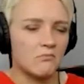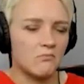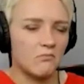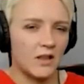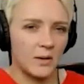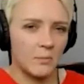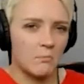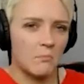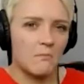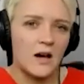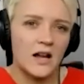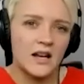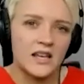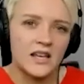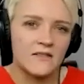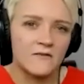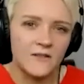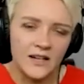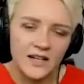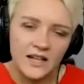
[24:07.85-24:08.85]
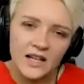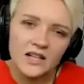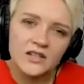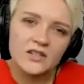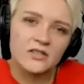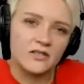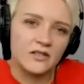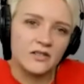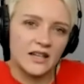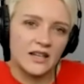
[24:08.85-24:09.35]
like money
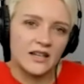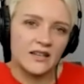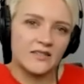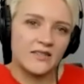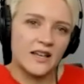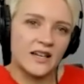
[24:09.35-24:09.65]
financially.